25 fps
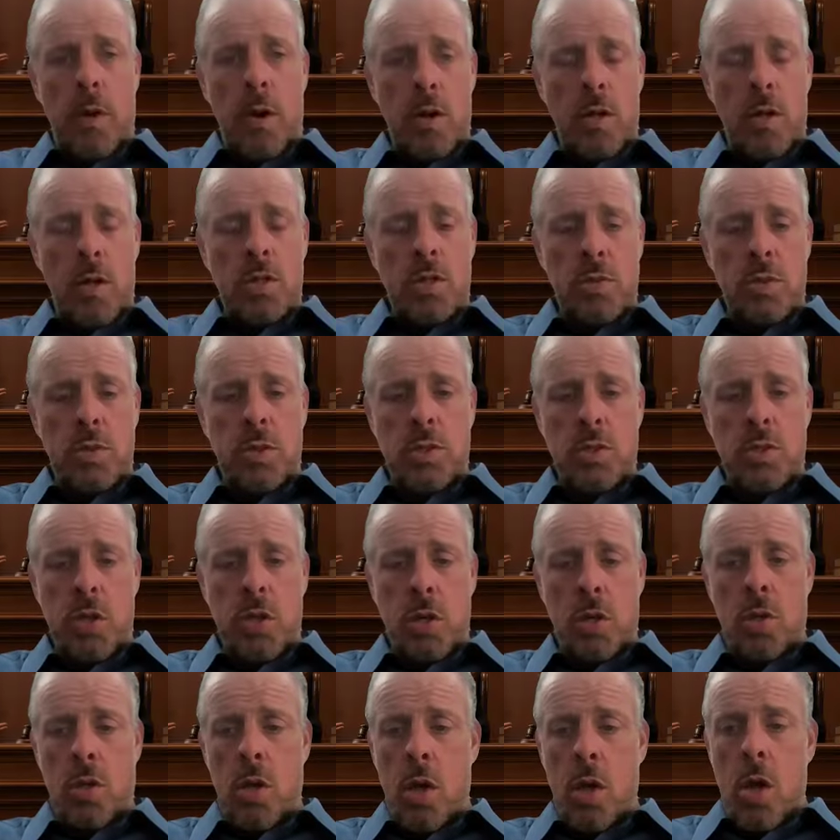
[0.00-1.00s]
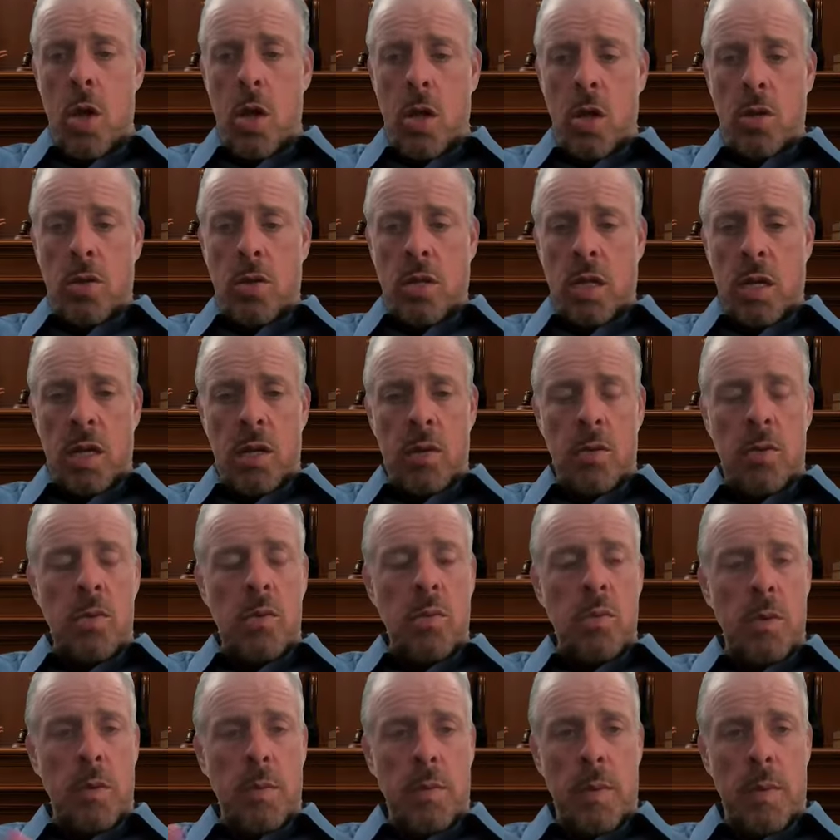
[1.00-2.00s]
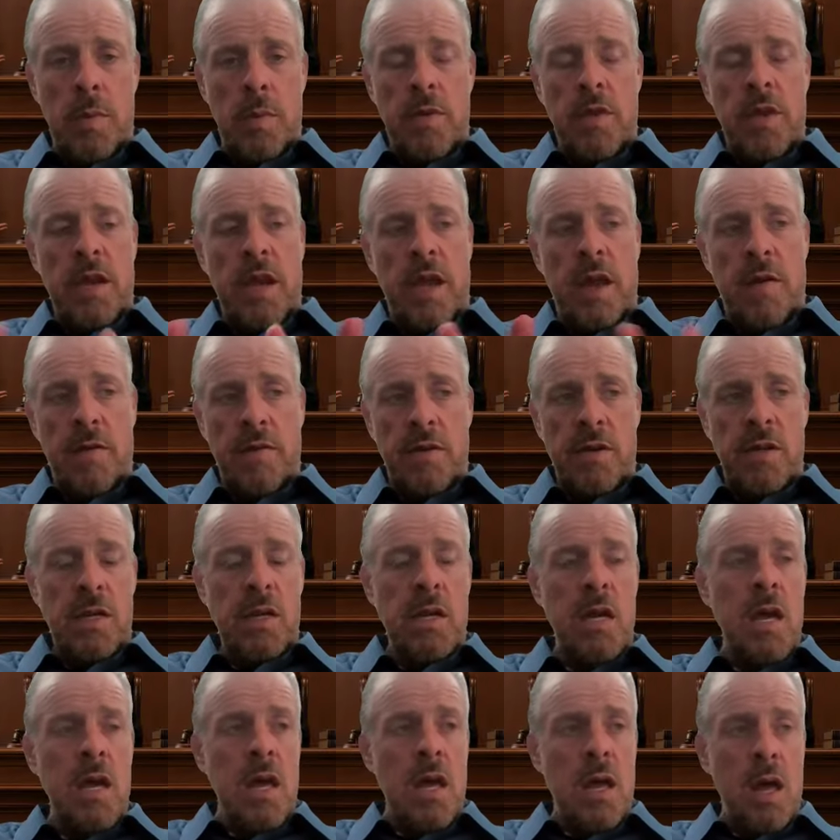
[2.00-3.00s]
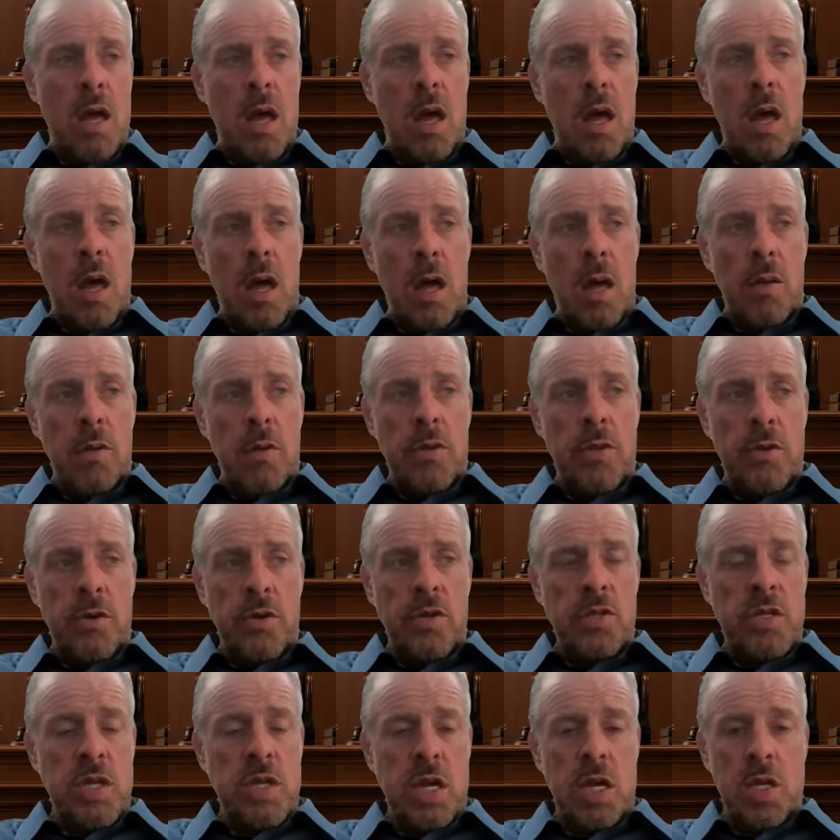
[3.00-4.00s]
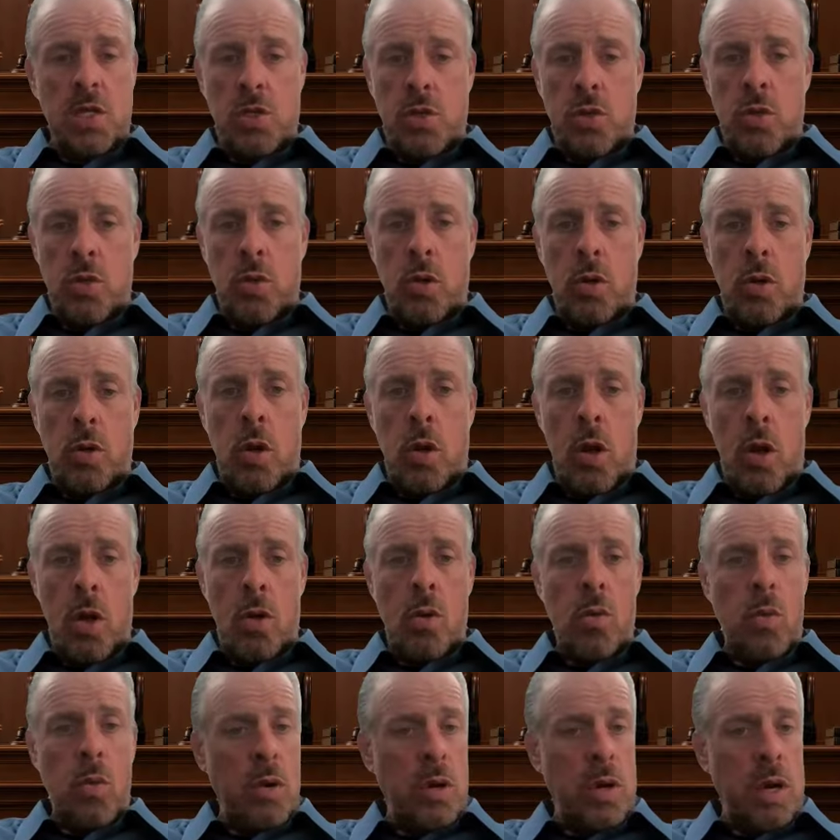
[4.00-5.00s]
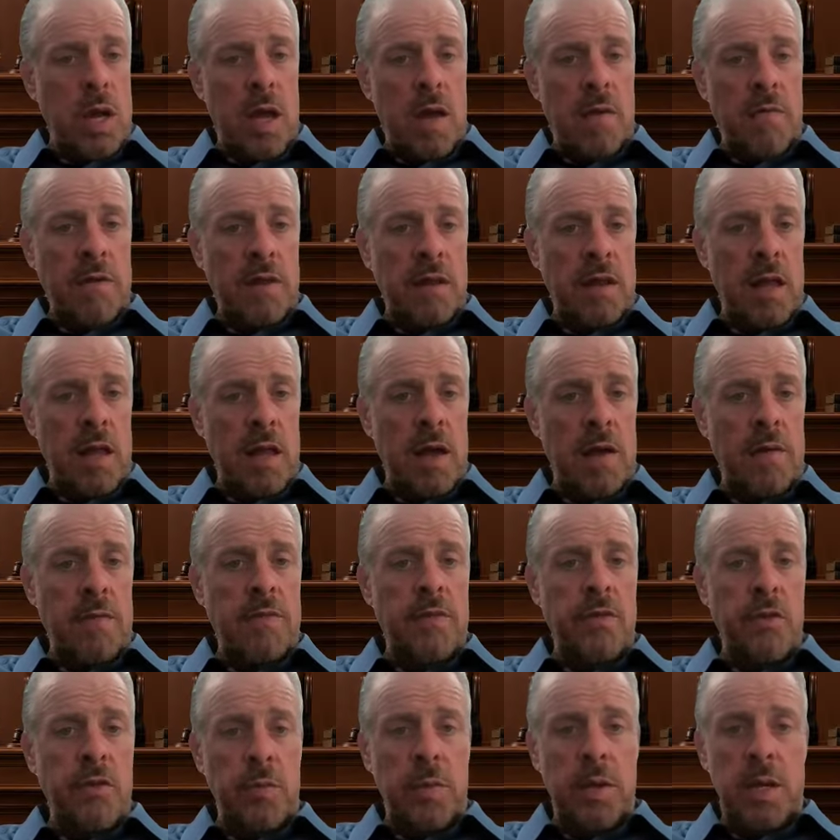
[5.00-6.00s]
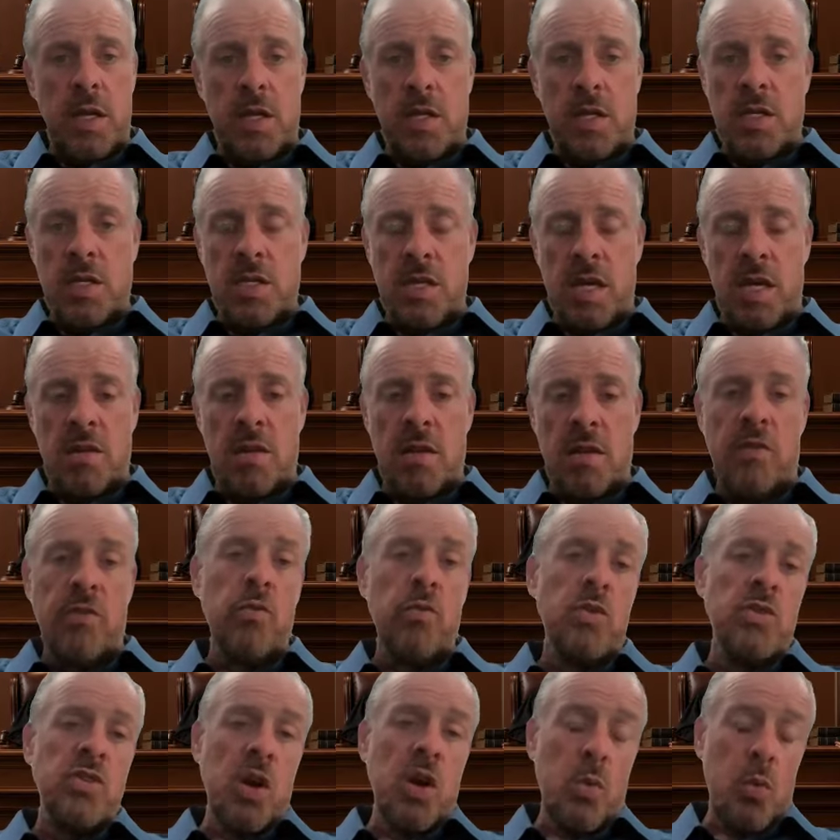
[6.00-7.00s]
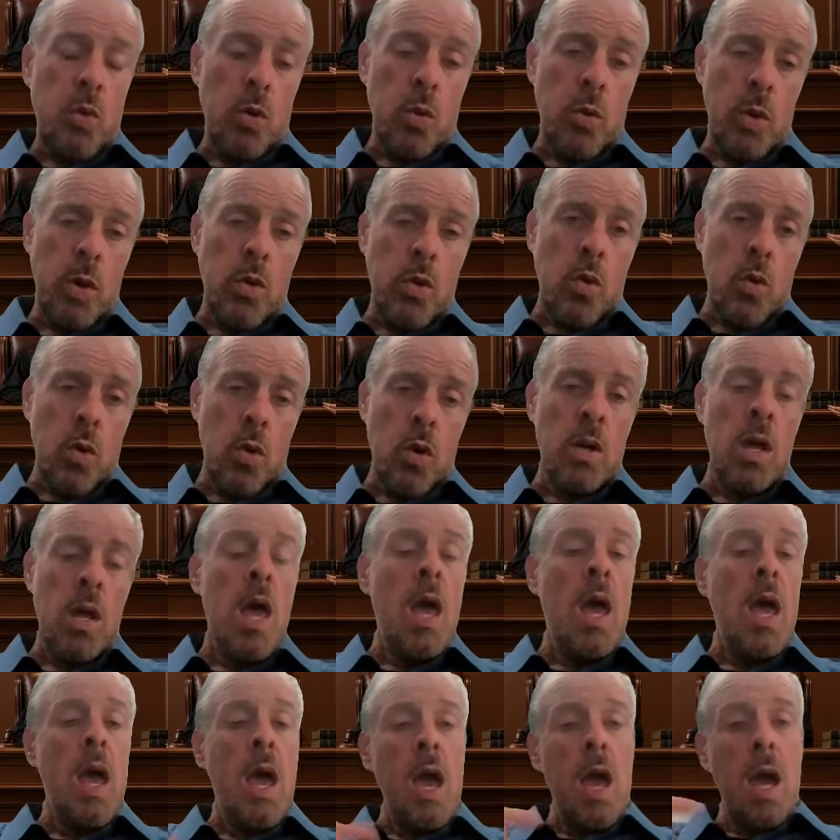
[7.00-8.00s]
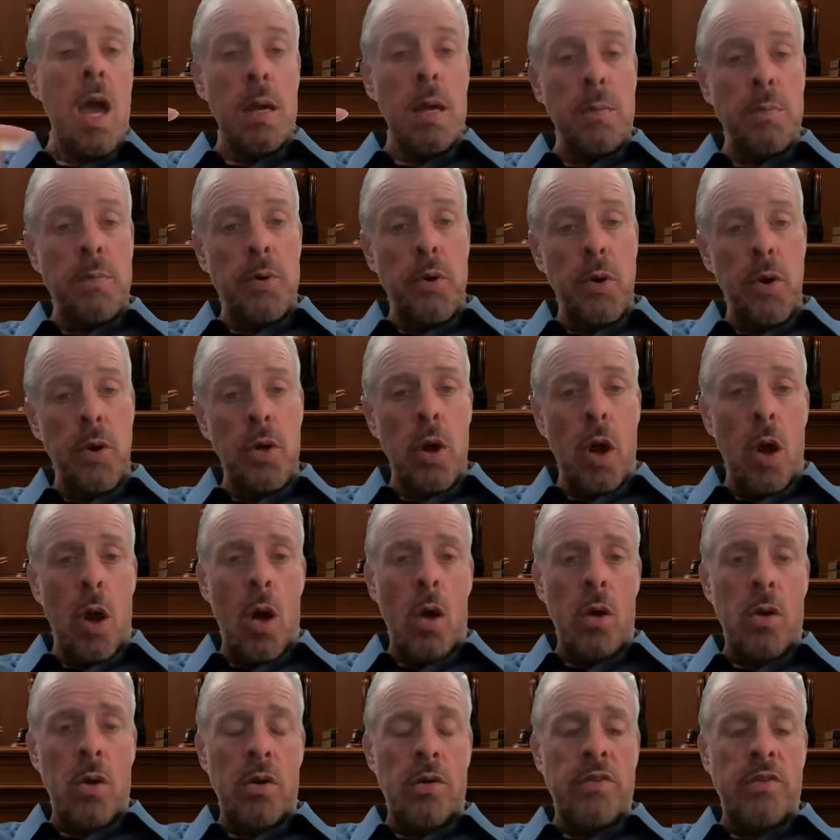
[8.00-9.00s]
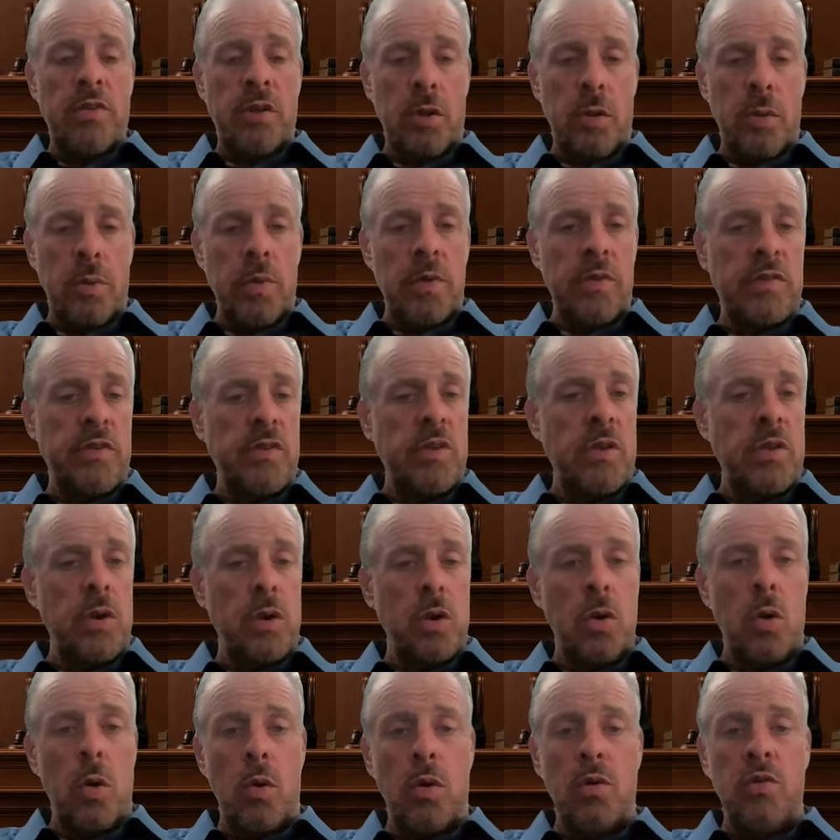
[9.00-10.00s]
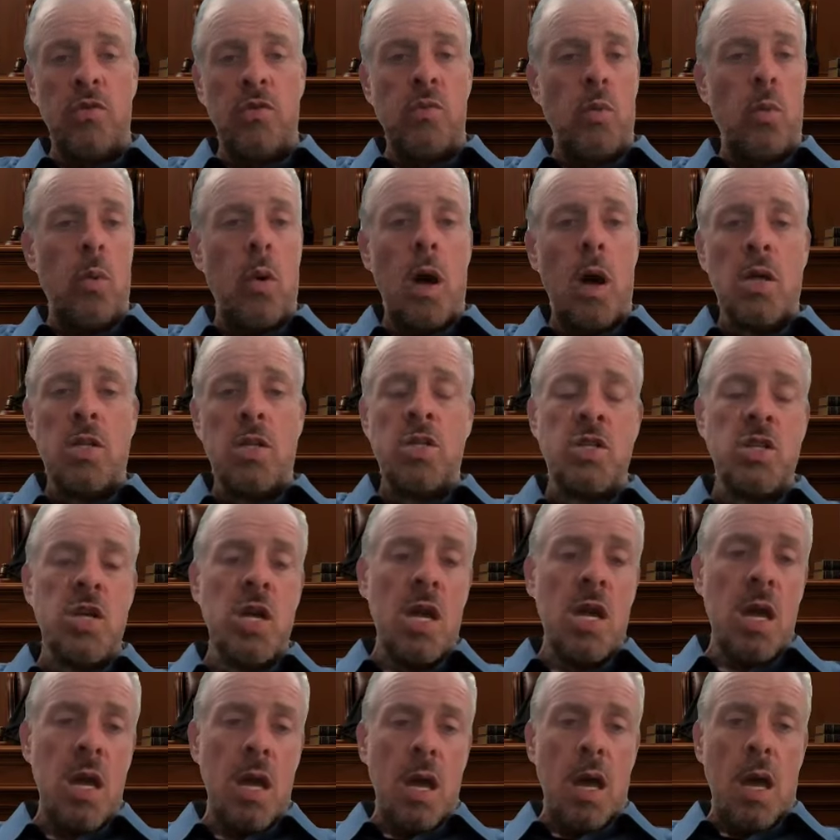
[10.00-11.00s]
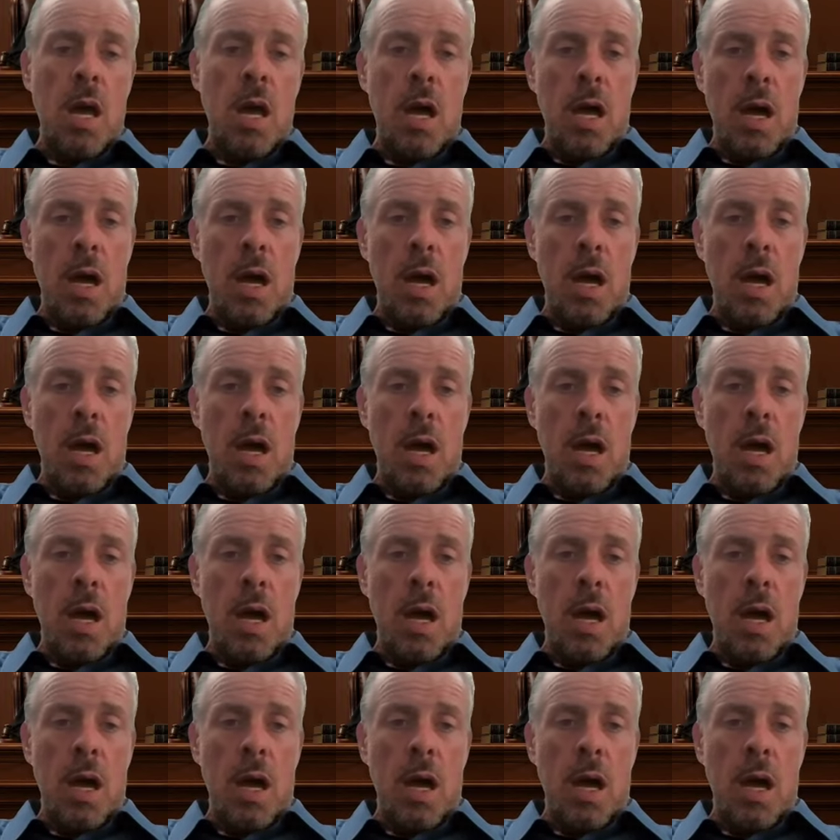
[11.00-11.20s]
remarks and we start thinking, remember that every Thursday at 2 o'clock, we're going to have a live Zoom meeting just like this, which I will record and put on our syllabus so that you could always watch